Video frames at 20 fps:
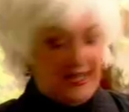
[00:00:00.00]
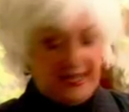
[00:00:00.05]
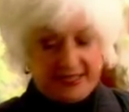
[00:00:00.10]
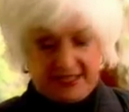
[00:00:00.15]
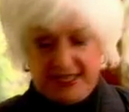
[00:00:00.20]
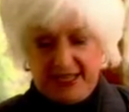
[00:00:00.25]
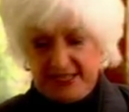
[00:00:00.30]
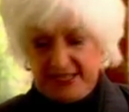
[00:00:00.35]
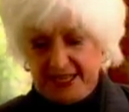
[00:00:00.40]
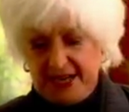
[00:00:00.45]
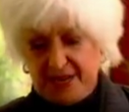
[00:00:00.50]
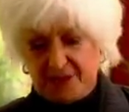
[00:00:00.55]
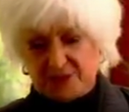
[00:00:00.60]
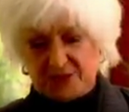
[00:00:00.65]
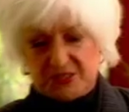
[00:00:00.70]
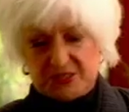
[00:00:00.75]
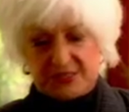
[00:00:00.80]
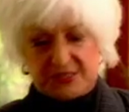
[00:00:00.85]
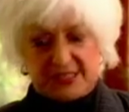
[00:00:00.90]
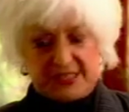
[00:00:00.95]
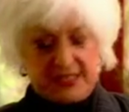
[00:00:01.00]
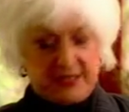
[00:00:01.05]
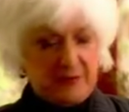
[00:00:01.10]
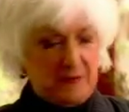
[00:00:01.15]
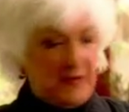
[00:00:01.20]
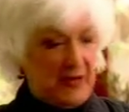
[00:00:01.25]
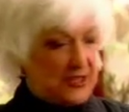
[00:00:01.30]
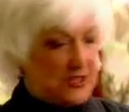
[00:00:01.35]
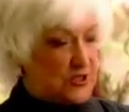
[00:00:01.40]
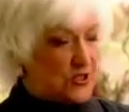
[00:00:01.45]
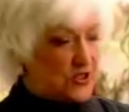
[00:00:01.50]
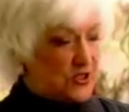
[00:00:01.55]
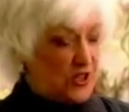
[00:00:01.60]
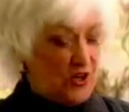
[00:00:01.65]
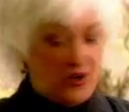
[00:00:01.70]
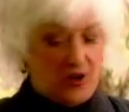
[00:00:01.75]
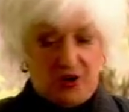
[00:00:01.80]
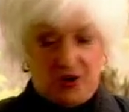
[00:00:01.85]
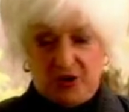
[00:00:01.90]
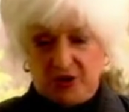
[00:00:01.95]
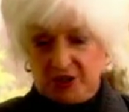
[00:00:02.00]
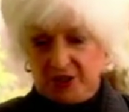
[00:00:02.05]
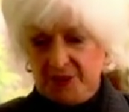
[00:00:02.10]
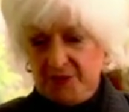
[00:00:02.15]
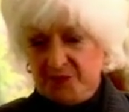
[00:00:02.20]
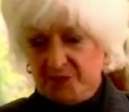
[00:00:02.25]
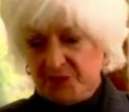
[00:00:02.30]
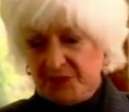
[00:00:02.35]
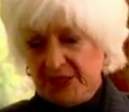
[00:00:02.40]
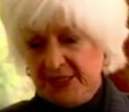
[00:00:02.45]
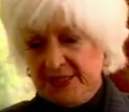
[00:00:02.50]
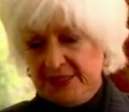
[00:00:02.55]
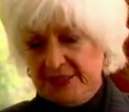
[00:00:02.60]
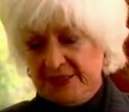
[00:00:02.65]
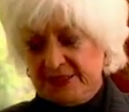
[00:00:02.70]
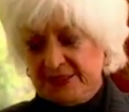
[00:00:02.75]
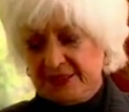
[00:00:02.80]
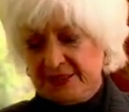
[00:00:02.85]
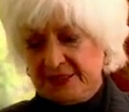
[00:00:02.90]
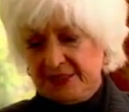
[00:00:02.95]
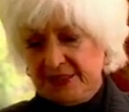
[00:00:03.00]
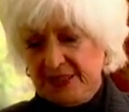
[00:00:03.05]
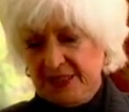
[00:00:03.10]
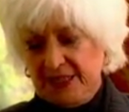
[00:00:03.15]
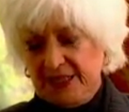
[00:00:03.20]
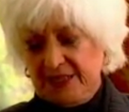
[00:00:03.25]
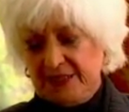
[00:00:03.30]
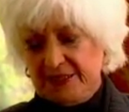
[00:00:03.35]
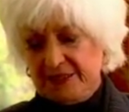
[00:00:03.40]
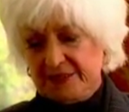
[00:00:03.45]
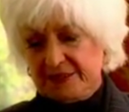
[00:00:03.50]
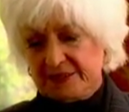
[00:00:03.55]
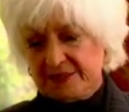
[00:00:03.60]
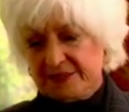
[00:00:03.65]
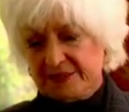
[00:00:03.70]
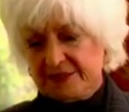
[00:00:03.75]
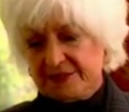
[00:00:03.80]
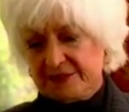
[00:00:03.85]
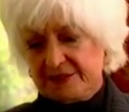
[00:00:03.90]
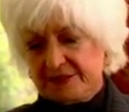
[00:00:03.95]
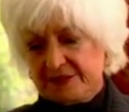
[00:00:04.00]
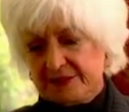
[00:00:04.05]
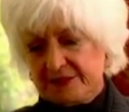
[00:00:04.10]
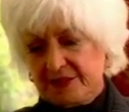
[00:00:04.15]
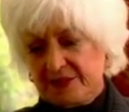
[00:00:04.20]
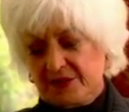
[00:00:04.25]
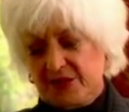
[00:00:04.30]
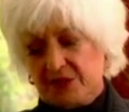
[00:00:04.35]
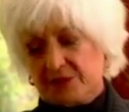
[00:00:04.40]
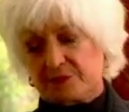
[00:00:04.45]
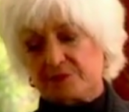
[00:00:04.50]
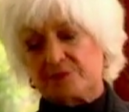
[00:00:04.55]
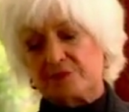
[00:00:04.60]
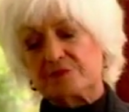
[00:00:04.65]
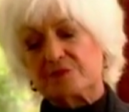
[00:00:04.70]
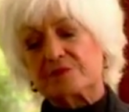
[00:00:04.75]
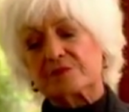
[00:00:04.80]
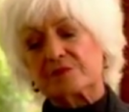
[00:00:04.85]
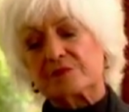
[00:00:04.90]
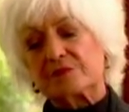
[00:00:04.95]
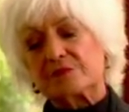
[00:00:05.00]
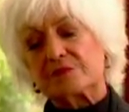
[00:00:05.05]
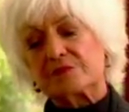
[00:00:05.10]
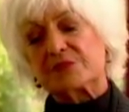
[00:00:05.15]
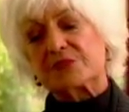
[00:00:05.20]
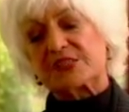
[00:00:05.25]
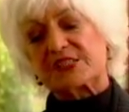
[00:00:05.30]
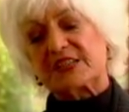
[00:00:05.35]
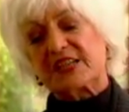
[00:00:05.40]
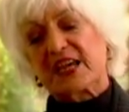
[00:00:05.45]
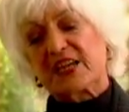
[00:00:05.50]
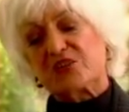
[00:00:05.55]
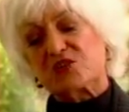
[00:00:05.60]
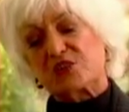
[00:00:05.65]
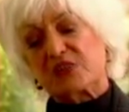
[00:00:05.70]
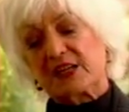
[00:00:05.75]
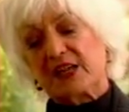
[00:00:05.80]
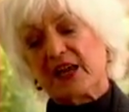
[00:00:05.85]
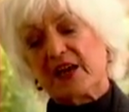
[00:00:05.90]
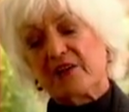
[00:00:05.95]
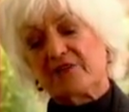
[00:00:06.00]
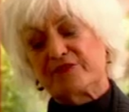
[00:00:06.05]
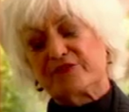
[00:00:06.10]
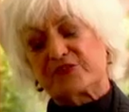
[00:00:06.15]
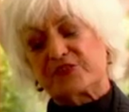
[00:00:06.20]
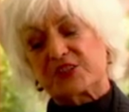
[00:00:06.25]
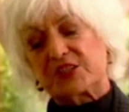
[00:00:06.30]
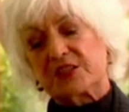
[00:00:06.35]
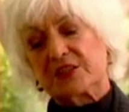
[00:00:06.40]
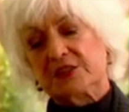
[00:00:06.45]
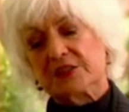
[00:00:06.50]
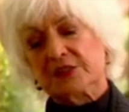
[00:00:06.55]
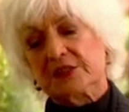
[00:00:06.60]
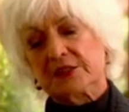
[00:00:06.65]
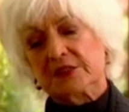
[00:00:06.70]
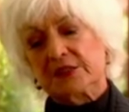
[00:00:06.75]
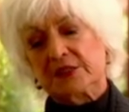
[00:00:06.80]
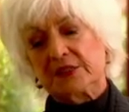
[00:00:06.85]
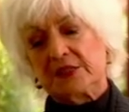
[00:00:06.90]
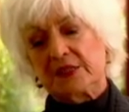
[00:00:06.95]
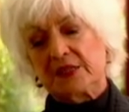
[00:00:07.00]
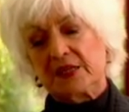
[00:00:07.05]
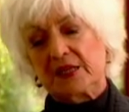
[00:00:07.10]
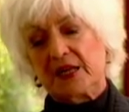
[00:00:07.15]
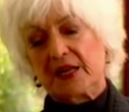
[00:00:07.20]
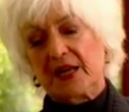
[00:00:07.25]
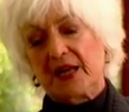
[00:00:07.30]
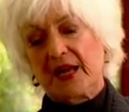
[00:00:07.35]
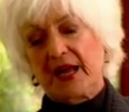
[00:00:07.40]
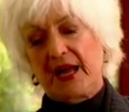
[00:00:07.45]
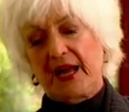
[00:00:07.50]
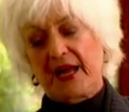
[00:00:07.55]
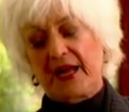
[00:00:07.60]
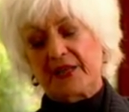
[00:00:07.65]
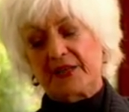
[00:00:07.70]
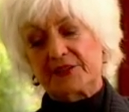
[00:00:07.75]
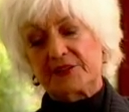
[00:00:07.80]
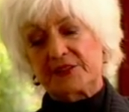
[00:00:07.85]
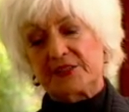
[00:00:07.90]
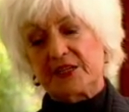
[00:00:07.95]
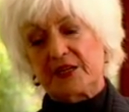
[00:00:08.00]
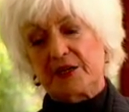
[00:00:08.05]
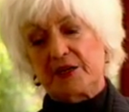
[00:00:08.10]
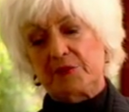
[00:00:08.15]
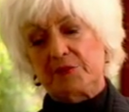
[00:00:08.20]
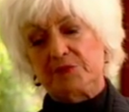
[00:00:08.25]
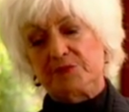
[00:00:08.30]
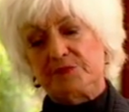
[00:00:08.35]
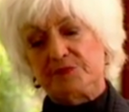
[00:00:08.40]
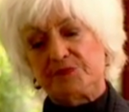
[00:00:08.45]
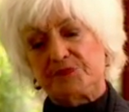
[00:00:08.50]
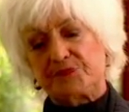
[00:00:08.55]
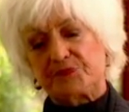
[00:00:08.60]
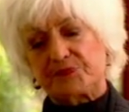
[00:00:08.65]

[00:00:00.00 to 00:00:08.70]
I got out to sing my song, and the stage left, and the